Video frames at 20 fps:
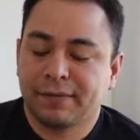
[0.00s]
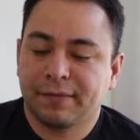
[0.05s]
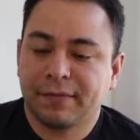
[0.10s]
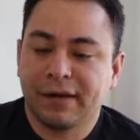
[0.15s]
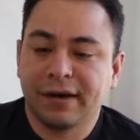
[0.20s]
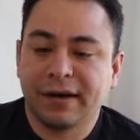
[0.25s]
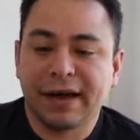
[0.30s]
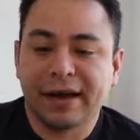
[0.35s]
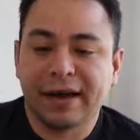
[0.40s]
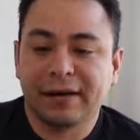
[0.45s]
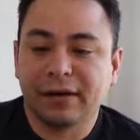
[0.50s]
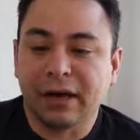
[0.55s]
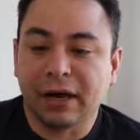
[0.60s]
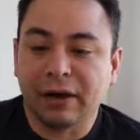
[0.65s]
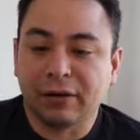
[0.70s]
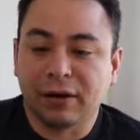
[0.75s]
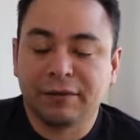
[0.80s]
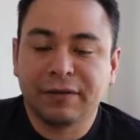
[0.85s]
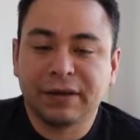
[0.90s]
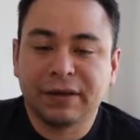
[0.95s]
And again, I
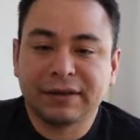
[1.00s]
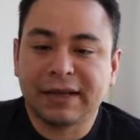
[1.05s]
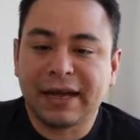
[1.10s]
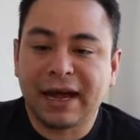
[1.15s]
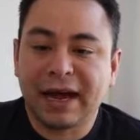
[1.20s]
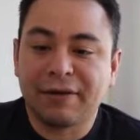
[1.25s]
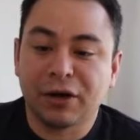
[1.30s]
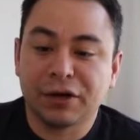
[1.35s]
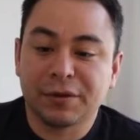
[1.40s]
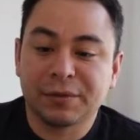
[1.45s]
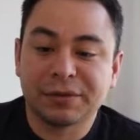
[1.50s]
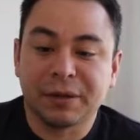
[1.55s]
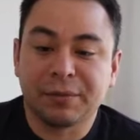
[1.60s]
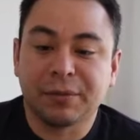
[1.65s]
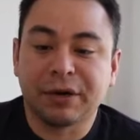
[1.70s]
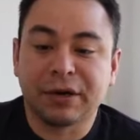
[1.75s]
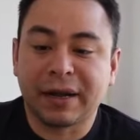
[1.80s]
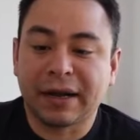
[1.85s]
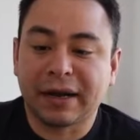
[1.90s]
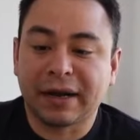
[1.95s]
love that they have 100%
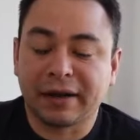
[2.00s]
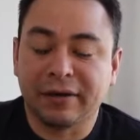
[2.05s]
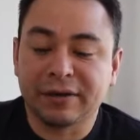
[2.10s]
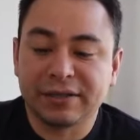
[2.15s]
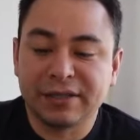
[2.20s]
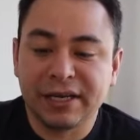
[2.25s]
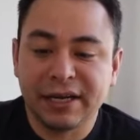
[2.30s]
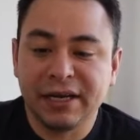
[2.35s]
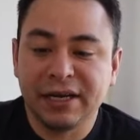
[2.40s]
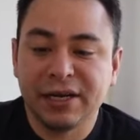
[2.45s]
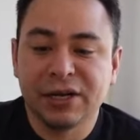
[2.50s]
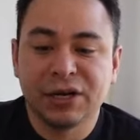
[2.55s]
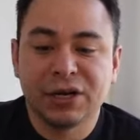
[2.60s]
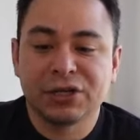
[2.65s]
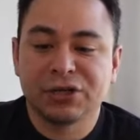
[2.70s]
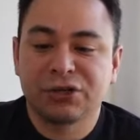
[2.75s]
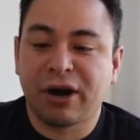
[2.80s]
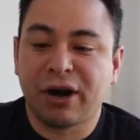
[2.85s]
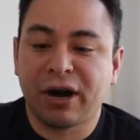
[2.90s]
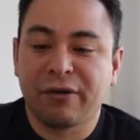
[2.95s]
money back guarantee.
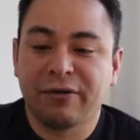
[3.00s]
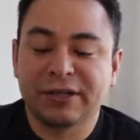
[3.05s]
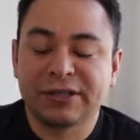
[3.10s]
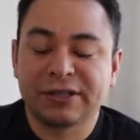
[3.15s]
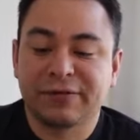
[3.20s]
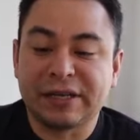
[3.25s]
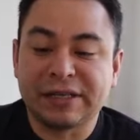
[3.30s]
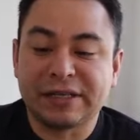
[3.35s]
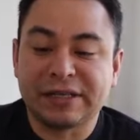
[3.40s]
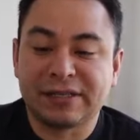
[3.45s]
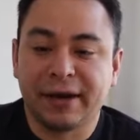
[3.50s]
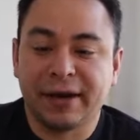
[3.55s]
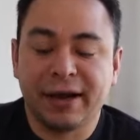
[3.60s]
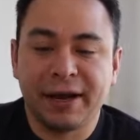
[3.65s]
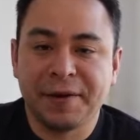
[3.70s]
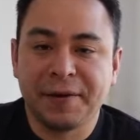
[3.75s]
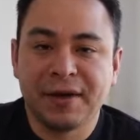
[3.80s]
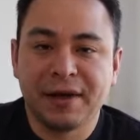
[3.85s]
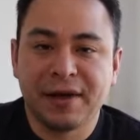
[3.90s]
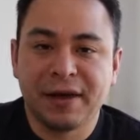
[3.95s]
Try risk free
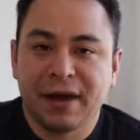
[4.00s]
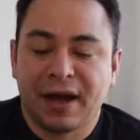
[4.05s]
today.